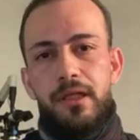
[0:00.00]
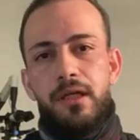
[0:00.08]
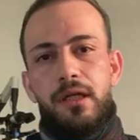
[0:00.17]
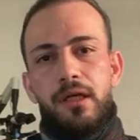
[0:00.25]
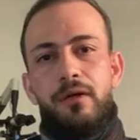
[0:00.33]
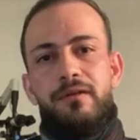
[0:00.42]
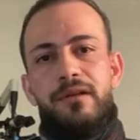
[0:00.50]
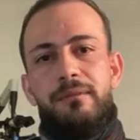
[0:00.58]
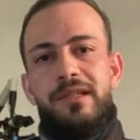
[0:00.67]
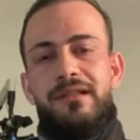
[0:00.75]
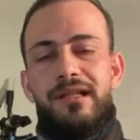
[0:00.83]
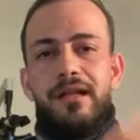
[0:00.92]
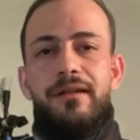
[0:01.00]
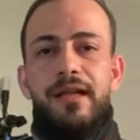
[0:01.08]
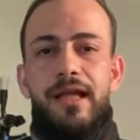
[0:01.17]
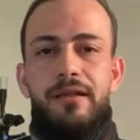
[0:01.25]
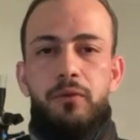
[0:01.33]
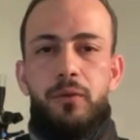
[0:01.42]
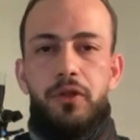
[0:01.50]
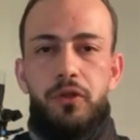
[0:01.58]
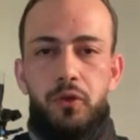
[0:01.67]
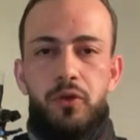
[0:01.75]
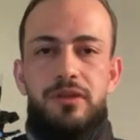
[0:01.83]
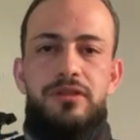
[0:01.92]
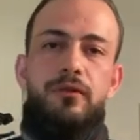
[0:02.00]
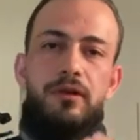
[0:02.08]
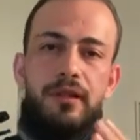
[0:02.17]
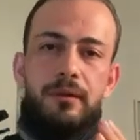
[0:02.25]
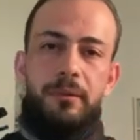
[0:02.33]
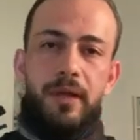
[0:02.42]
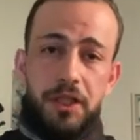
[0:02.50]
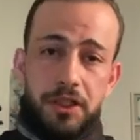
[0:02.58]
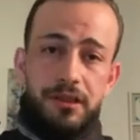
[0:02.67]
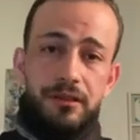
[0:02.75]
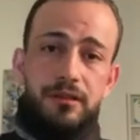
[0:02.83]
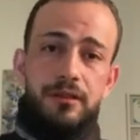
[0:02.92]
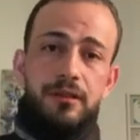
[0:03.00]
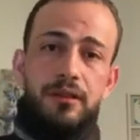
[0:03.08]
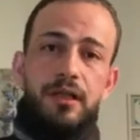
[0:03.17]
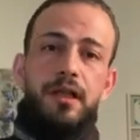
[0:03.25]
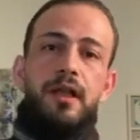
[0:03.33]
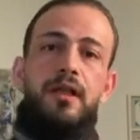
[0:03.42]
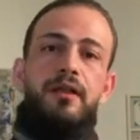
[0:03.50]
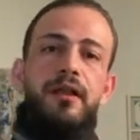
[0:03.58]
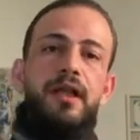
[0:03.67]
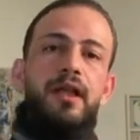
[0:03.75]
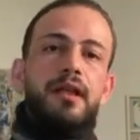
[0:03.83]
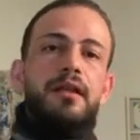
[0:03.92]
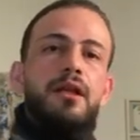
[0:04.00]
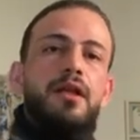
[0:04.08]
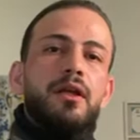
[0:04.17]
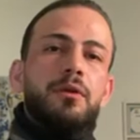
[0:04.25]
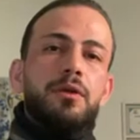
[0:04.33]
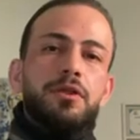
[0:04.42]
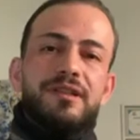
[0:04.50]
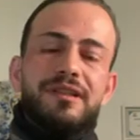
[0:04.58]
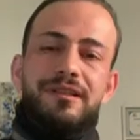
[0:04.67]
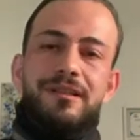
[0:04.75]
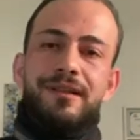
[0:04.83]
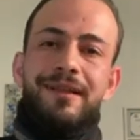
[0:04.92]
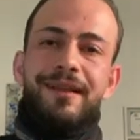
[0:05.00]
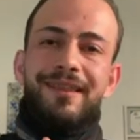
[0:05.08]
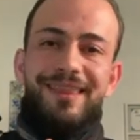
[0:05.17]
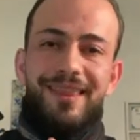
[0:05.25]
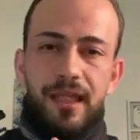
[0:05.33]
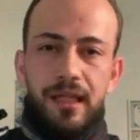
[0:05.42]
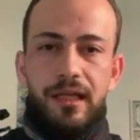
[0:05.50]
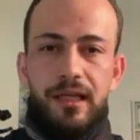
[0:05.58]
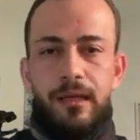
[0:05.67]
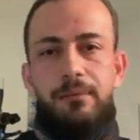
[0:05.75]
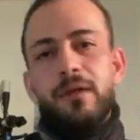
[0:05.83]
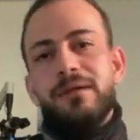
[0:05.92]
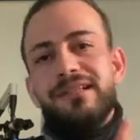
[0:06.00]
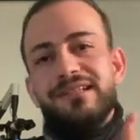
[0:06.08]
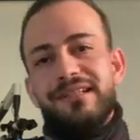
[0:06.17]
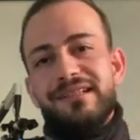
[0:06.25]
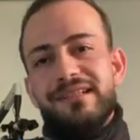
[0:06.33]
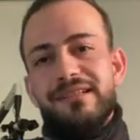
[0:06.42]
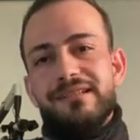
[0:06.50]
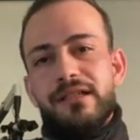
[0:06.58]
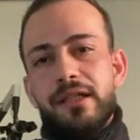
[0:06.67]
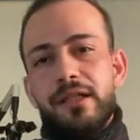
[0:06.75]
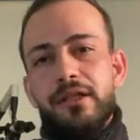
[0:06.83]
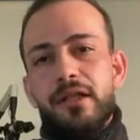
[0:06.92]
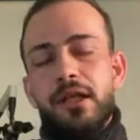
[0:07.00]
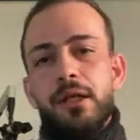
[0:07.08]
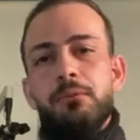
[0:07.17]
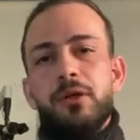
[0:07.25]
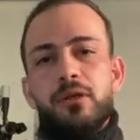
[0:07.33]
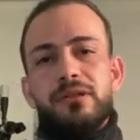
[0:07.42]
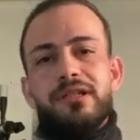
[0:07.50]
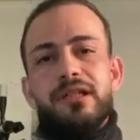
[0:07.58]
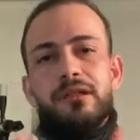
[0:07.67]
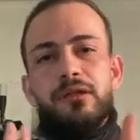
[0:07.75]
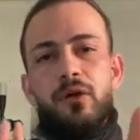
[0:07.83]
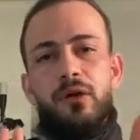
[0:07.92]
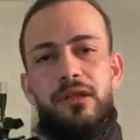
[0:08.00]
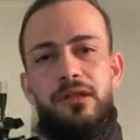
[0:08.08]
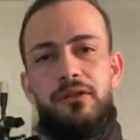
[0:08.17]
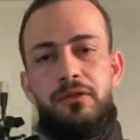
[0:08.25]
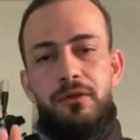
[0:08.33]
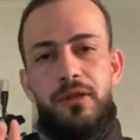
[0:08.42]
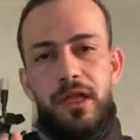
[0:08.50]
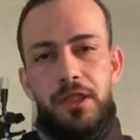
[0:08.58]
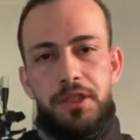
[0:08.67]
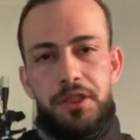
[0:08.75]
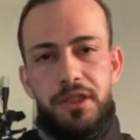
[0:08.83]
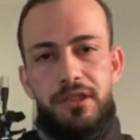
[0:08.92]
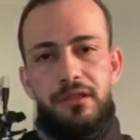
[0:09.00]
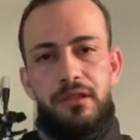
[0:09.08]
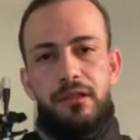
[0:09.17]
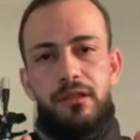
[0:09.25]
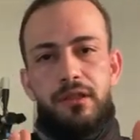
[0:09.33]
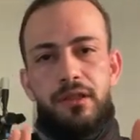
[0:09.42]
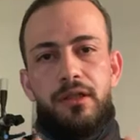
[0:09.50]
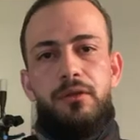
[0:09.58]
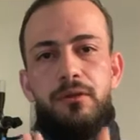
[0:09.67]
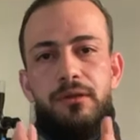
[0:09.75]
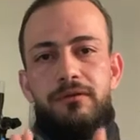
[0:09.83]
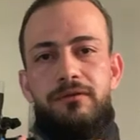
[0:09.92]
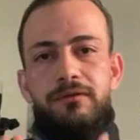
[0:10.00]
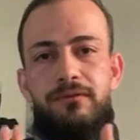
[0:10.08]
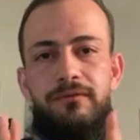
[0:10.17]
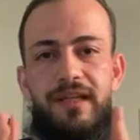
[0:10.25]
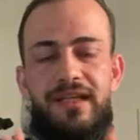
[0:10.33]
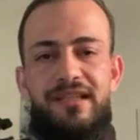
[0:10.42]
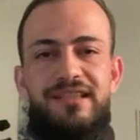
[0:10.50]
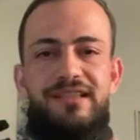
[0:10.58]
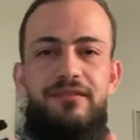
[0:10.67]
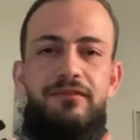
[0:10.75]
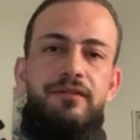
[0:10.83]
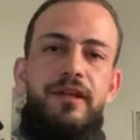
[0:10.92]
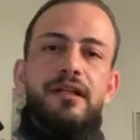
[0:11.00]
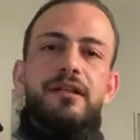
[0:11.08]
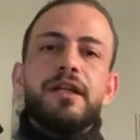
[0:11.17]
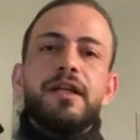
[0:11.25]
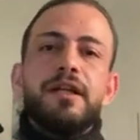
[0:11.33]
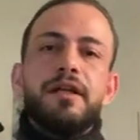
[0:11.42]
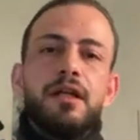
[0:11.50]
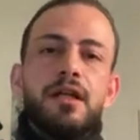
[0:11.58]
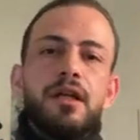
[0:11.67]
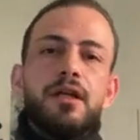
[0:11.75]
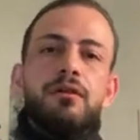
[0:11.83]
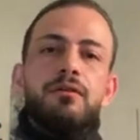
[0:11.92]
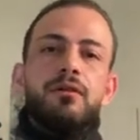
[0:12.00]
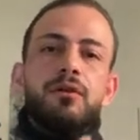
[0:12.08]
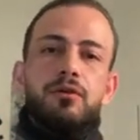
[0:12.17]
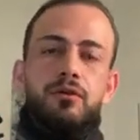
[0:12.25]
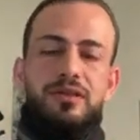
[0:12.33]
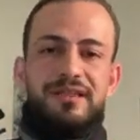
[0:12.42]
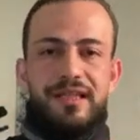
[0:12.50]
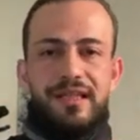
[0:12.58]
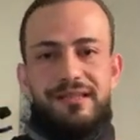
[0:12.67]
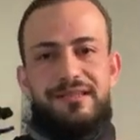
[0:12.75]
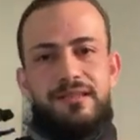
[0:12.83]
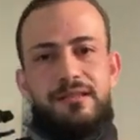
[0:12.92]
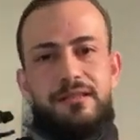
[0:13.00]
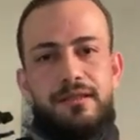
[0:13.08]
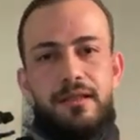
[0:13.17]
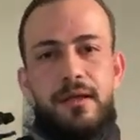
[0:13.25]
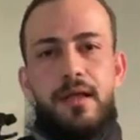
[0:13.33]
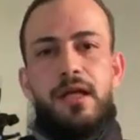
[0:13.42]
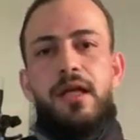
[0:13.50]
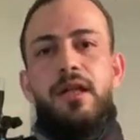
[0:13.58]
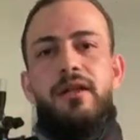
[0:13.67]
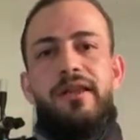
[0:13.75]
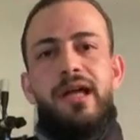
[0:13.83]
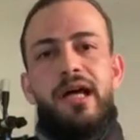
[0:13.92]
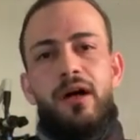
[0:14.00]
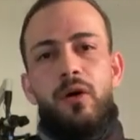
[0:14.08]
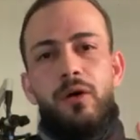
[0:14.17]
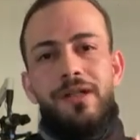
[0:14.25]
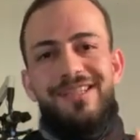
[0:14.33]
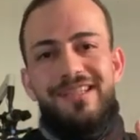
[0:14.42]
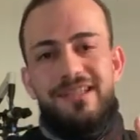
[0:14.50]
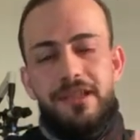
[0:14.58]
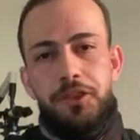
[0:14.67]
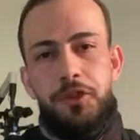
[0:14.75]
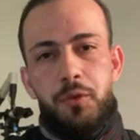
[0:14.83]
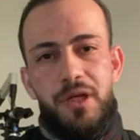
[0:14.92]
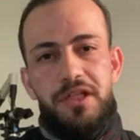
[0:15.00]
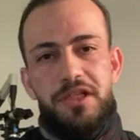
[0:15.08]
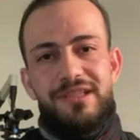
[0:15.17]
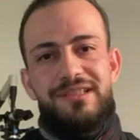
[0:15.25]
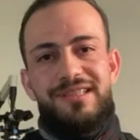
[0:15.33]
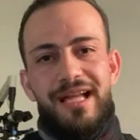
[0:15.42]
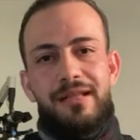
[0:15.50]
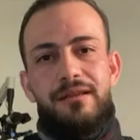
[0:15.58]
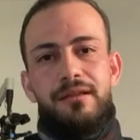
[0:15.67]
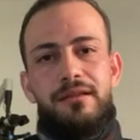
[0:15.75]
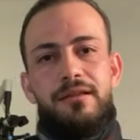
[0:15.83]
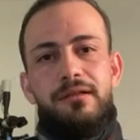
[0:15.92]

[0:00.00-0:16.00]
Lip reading: of the material that we use for the patient, then you should think about the success rate, because in long duration you will face failure for those cases. The only situations that